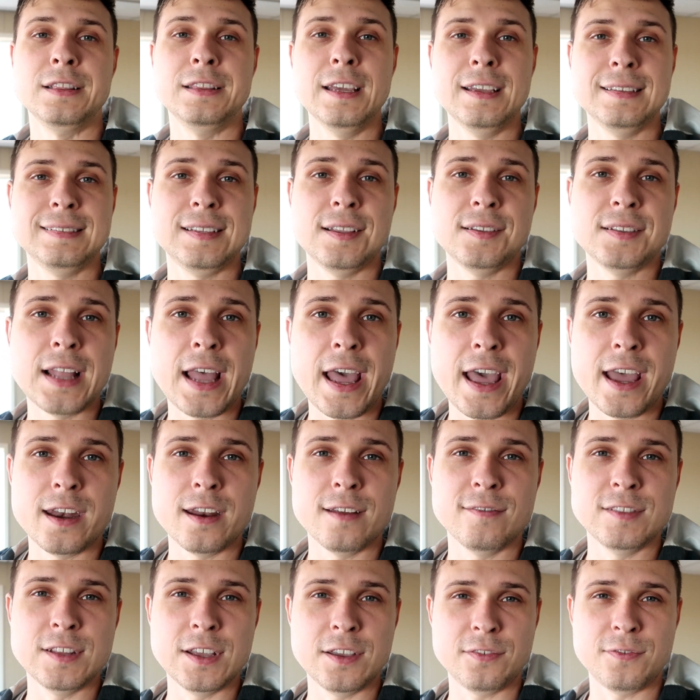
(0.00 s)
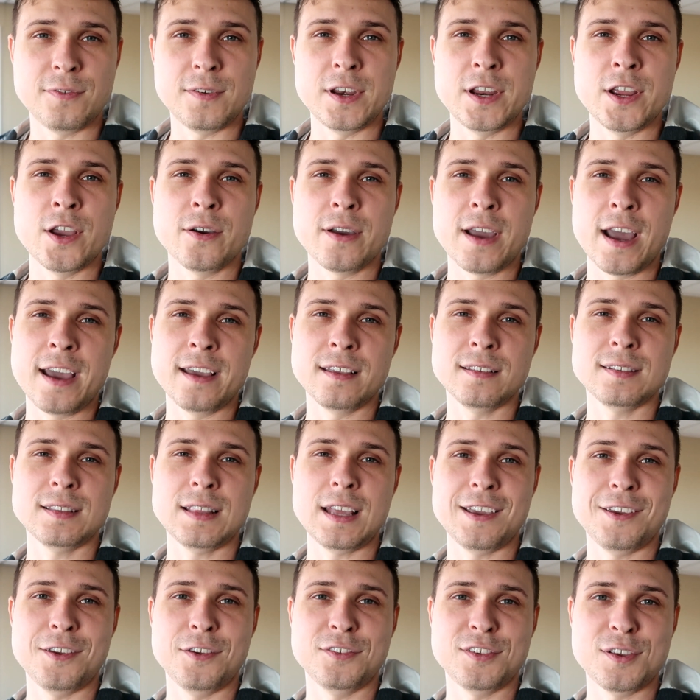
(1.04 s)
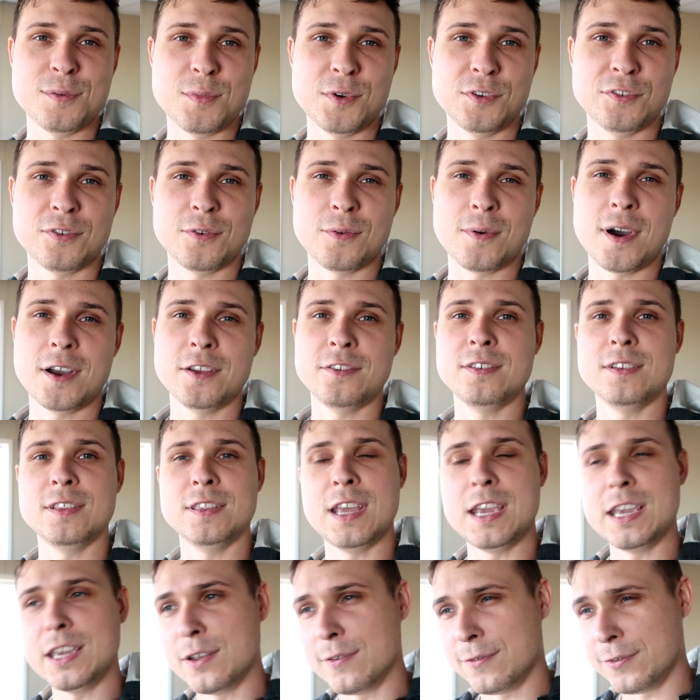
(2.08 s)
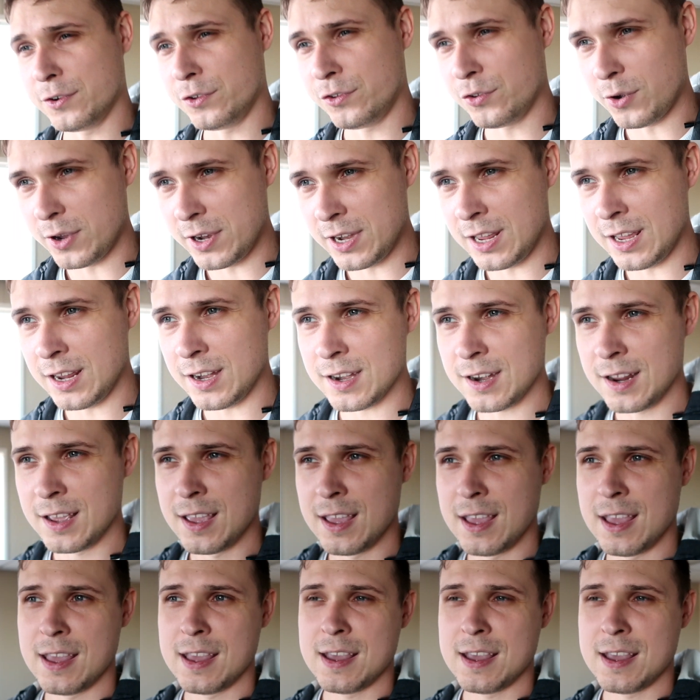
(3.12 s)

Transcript: This is the end of this video, guys. Thank you so much for watching. Thank you for joining.